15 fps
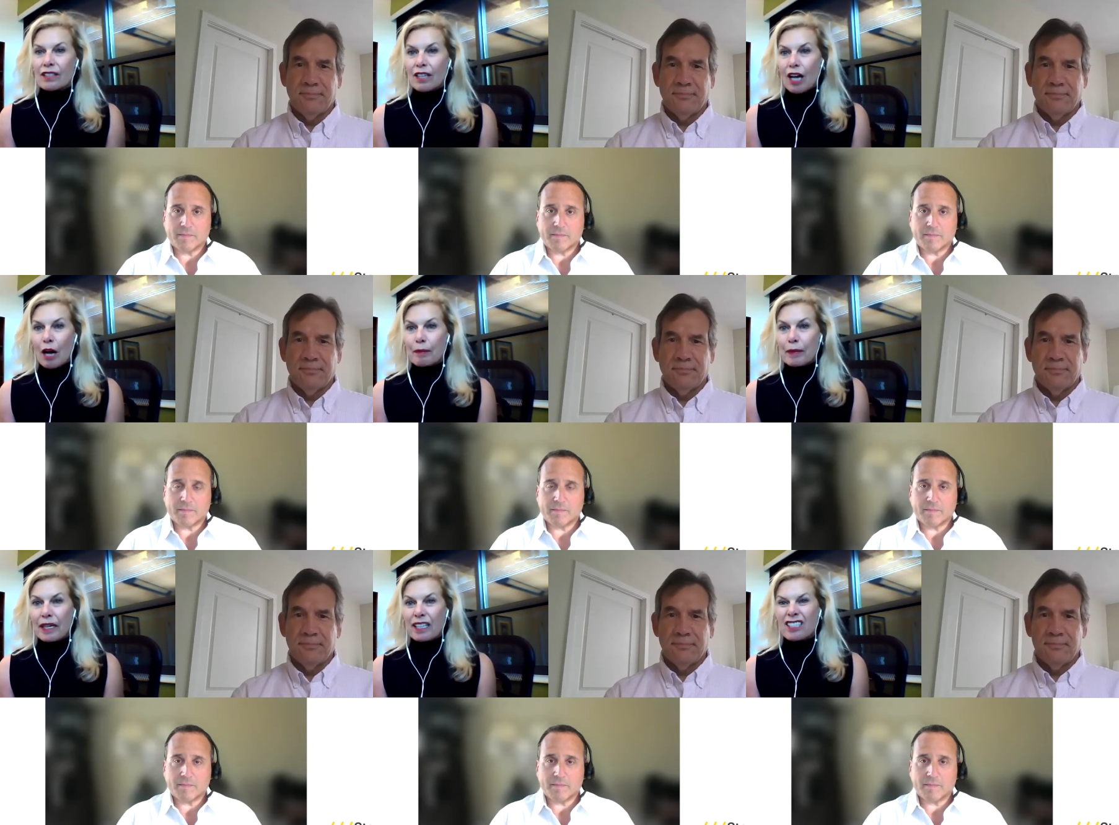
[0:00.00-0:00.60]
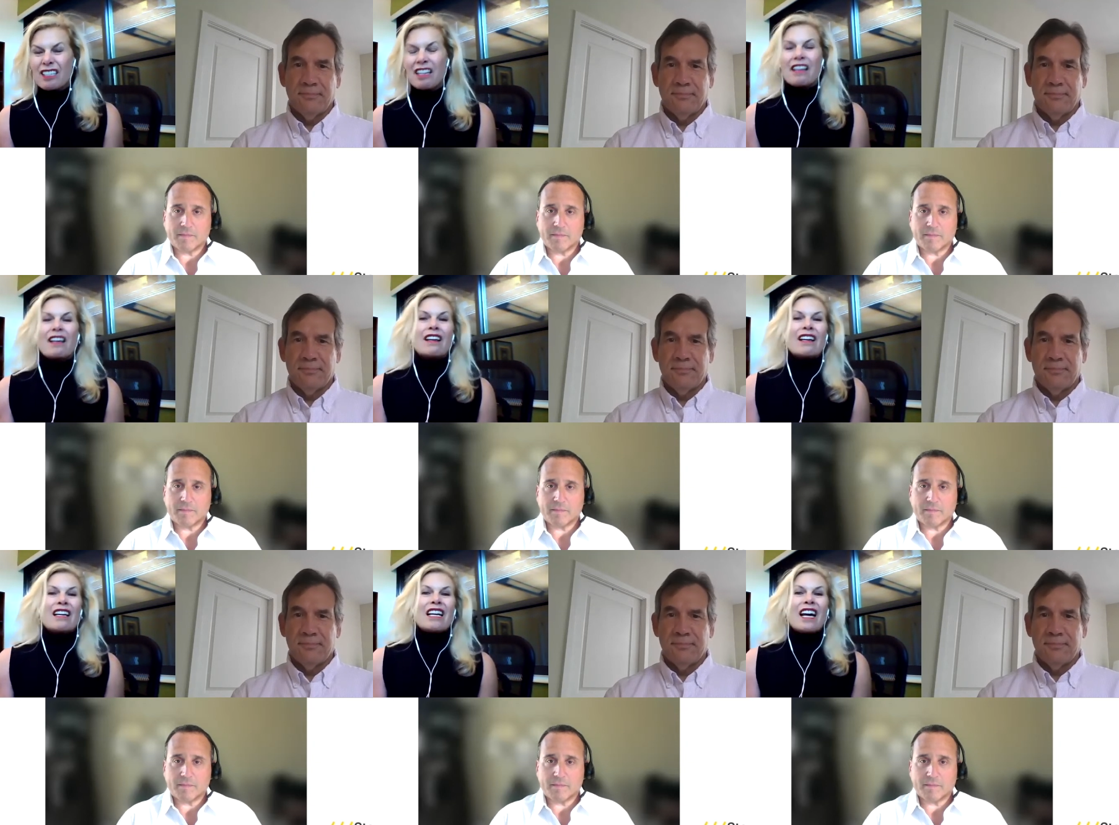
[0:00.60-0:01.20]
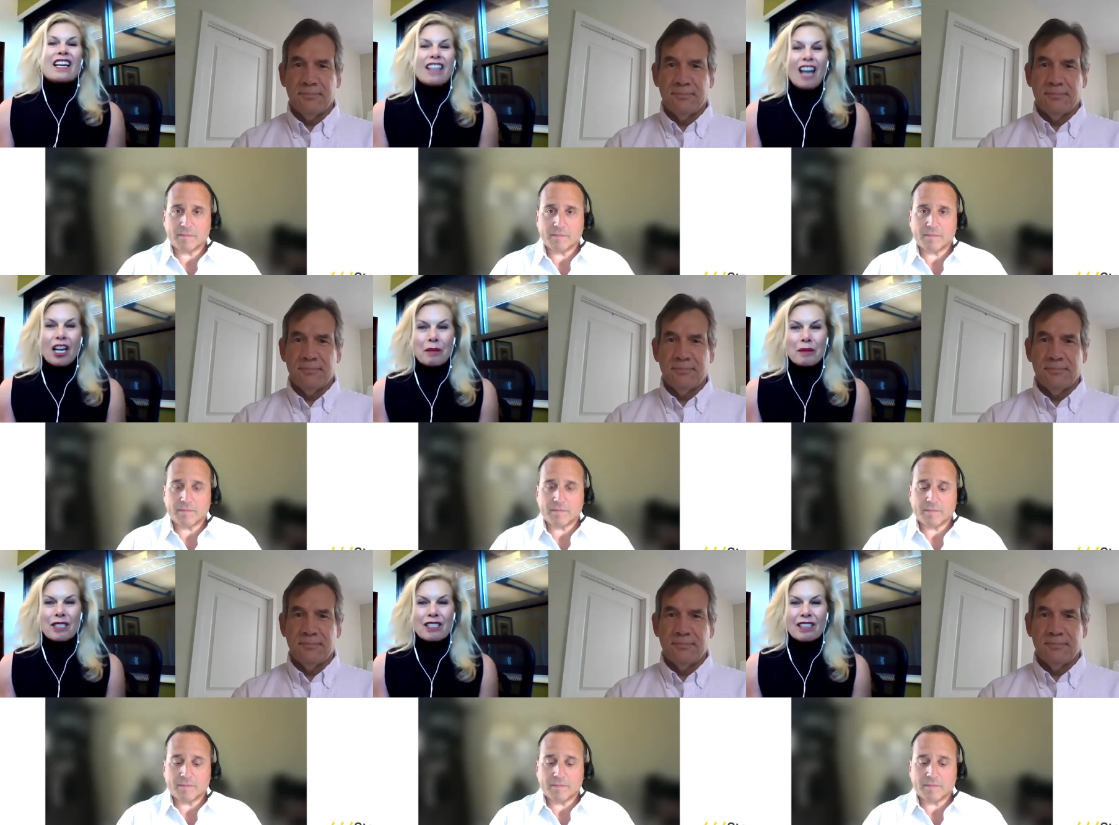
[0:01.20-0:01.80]
Speaker 1: topics
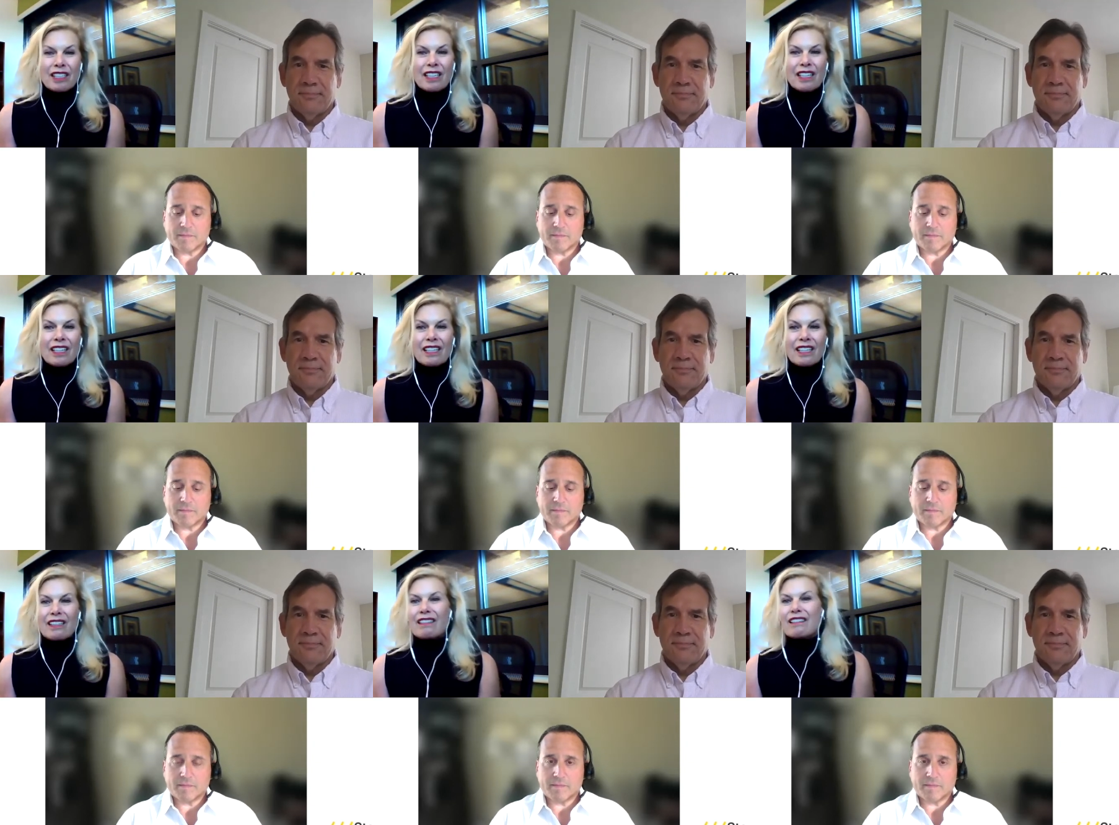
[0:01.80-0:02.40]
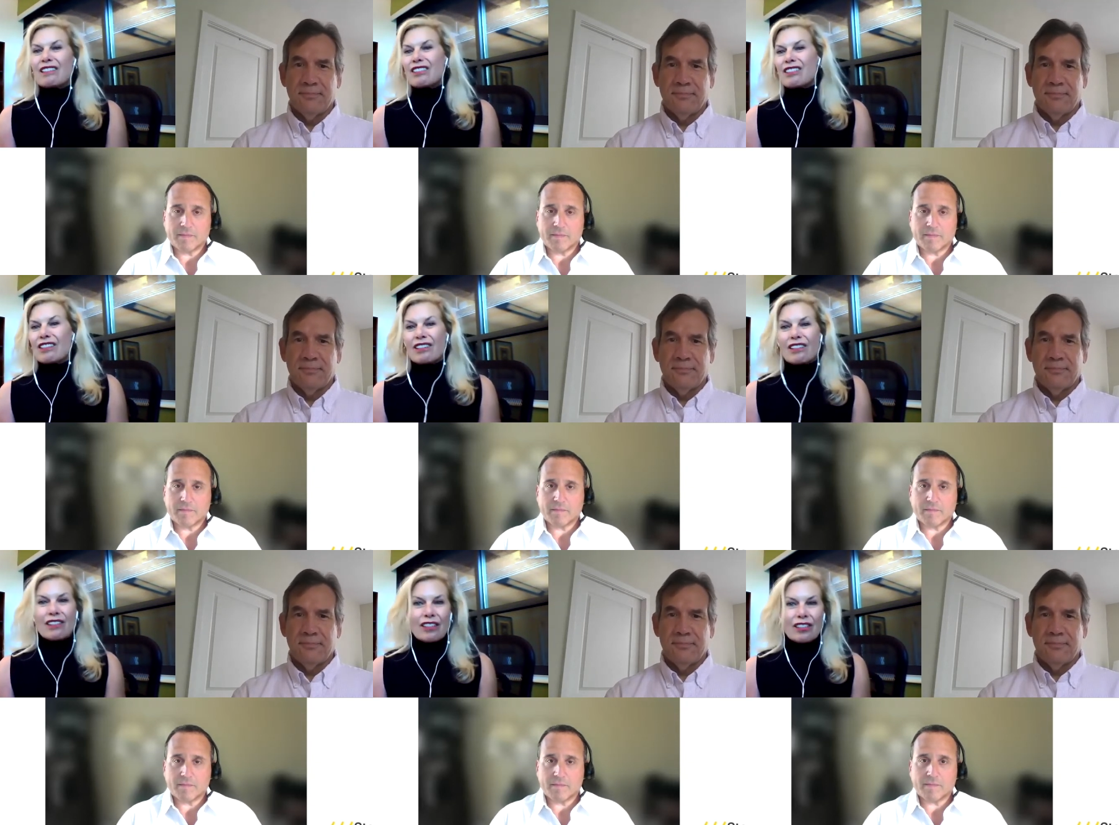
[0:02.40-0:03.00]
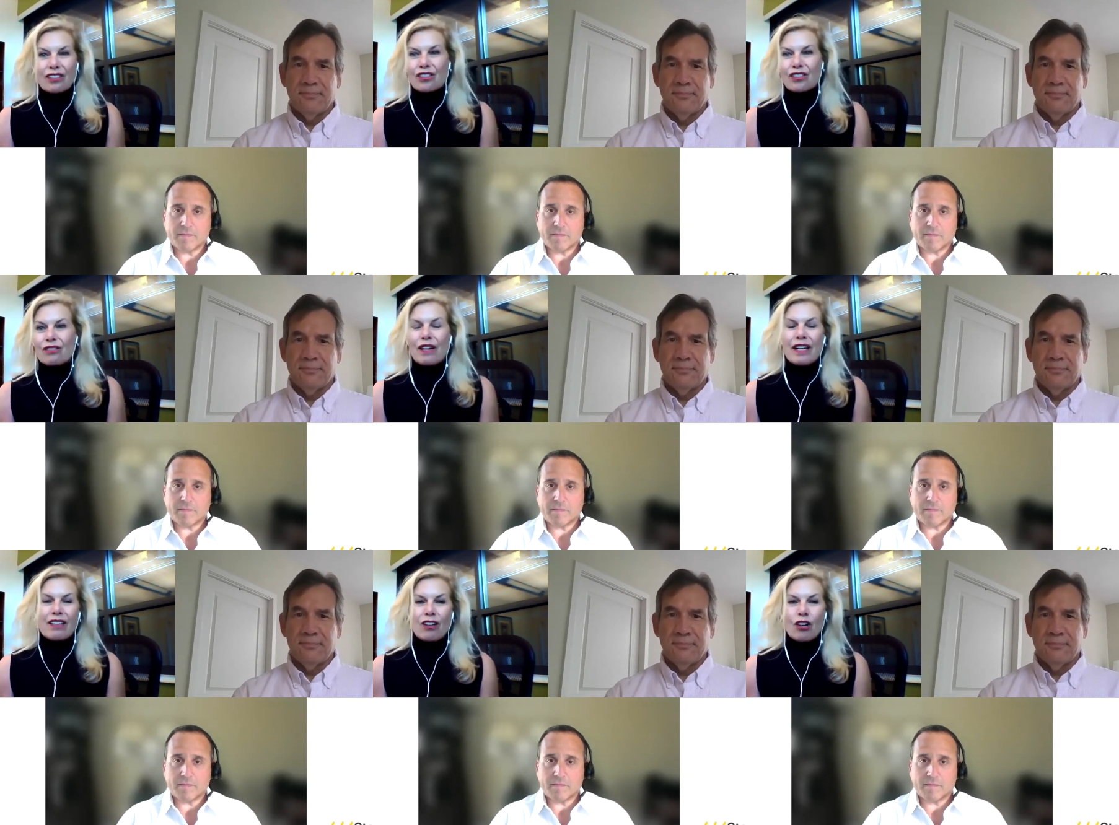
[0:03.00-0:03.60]
anonymously, so they're
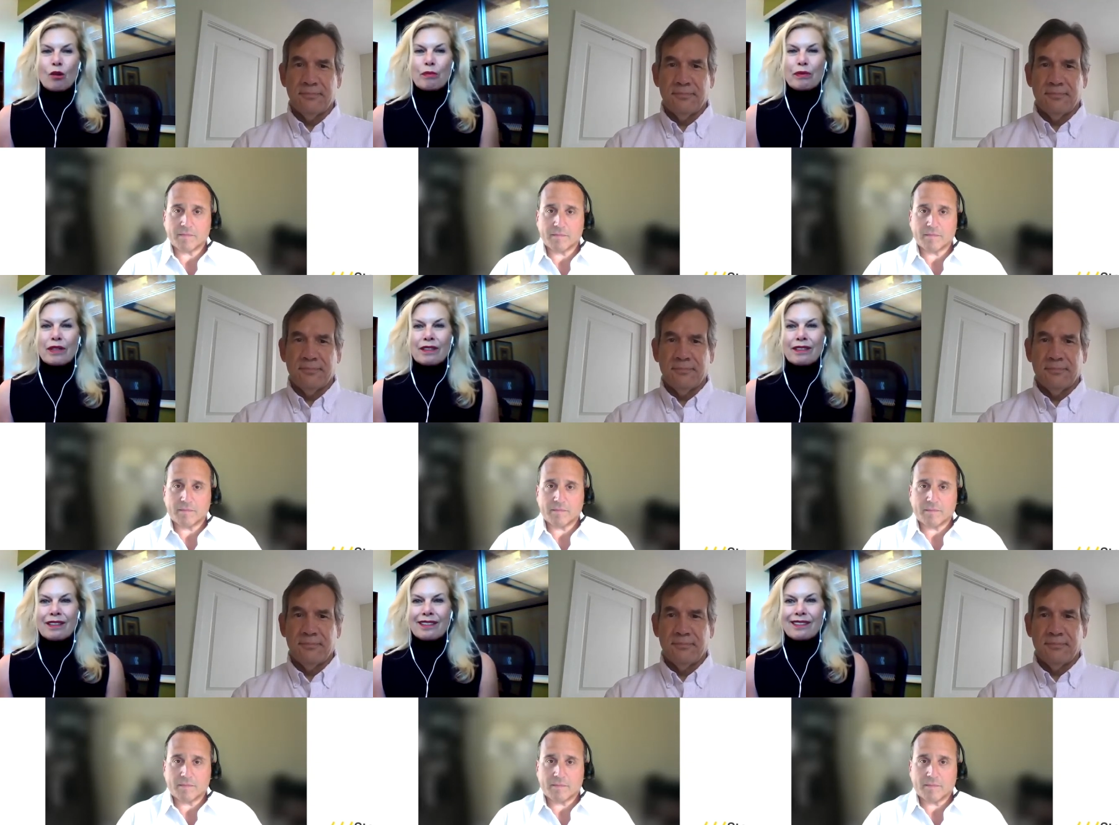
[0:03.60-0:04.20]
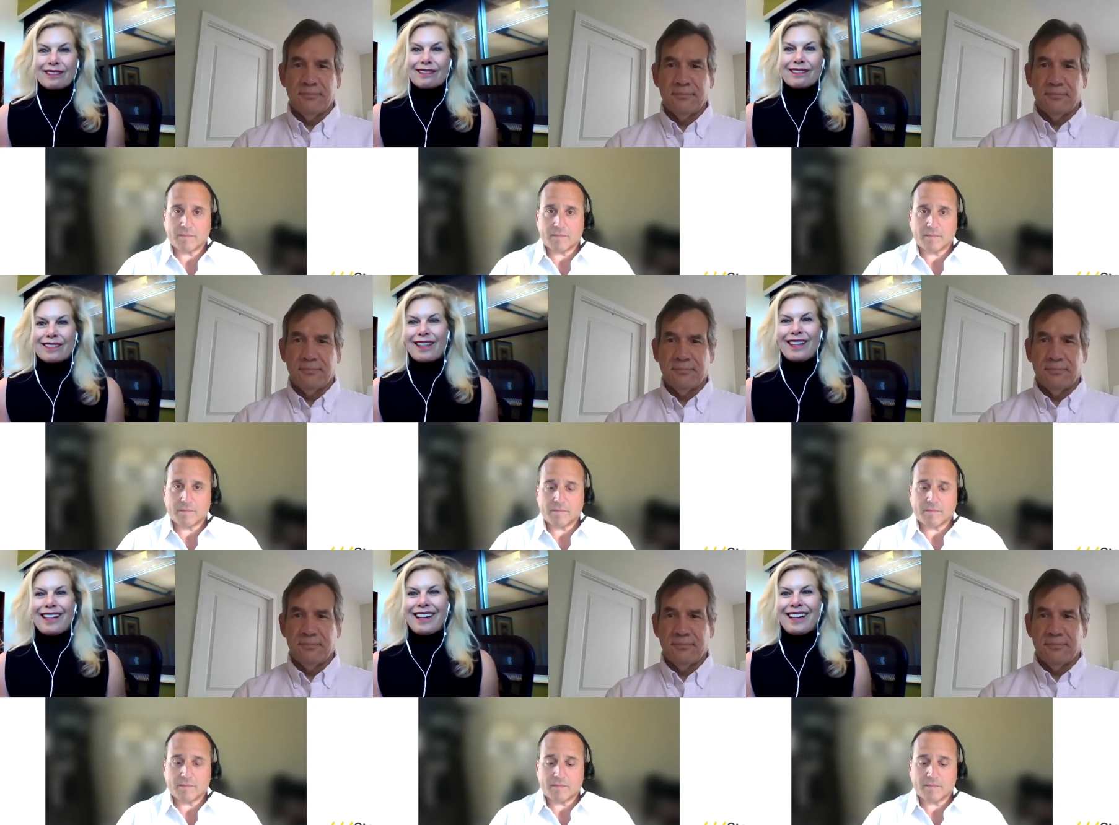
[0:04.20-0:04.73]
straight and open and